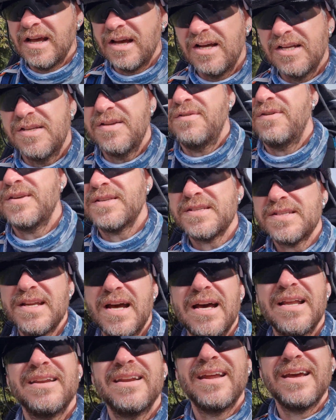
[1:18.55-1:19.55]
I
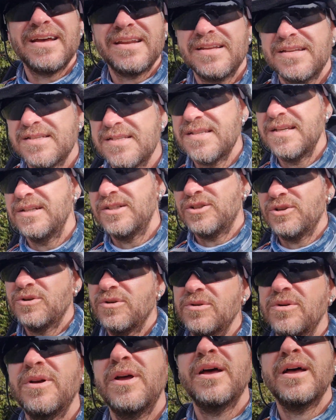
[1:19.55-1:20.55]
started out in St.
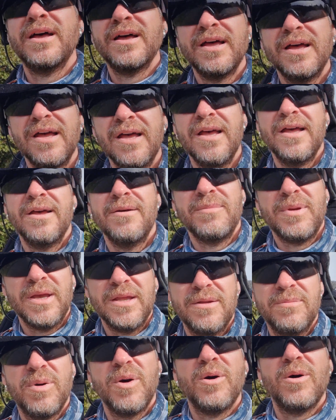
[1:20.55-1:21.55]
Jean, Pied
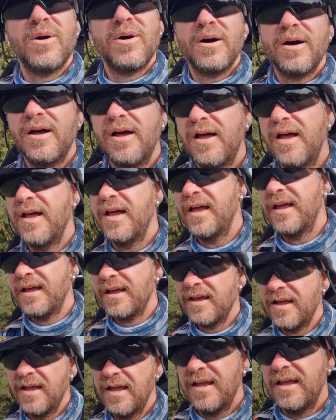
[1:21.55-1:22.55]
de Port
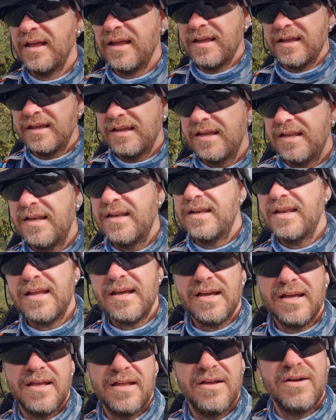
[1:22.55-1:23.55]
in,
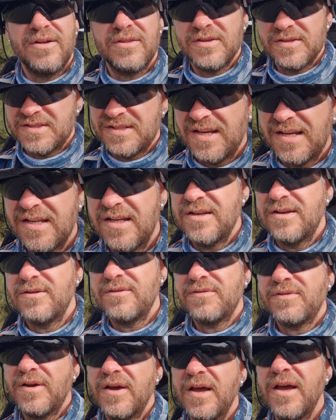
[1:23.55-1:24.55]
uh, on the 2nd
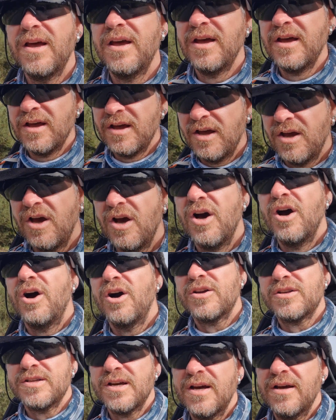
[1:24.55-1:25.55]
of
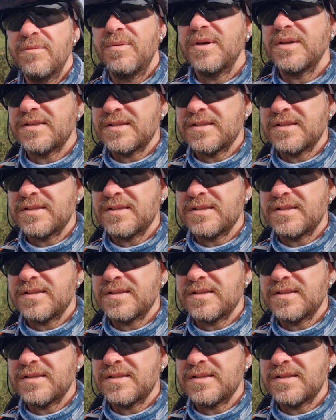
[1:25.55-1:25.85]
October.